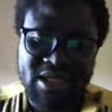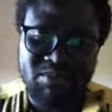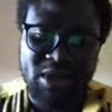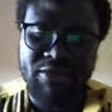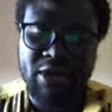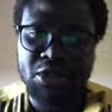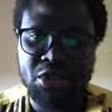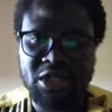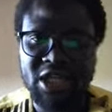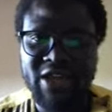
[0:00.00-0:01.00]
period
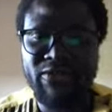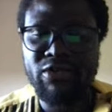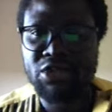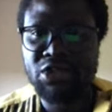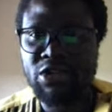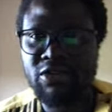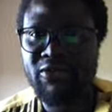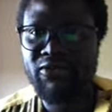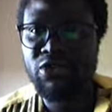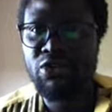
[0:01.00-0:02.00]
should give you a sort
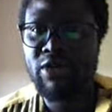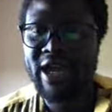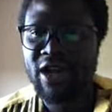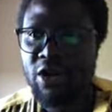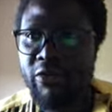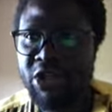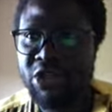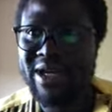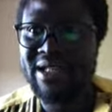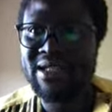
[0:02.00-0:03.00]
of, you know,
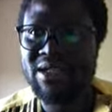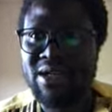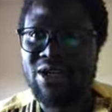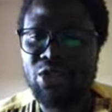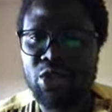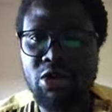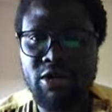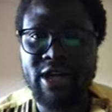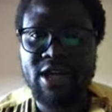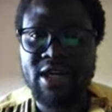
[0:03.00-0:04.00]
encouragement, joy,
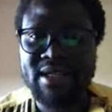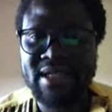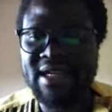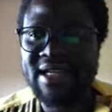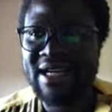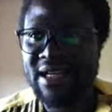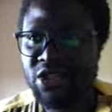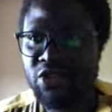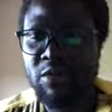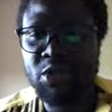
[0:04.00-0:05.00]
saying that the
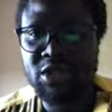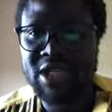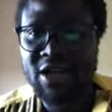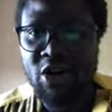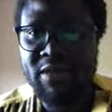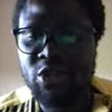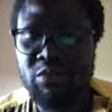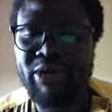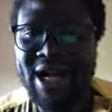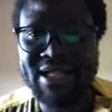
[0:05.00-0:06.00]
scriptures are coming to
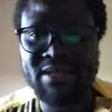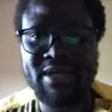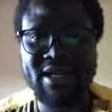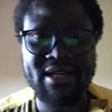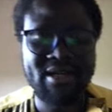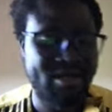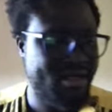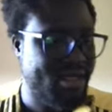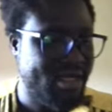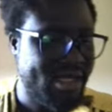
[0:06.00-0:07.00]
pass, man.
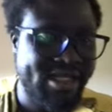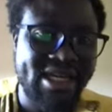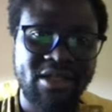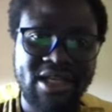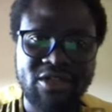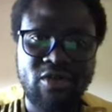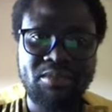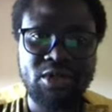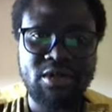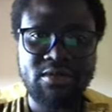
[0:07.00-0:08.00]
Let's get another
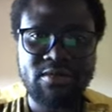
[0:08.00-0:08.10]
scripture.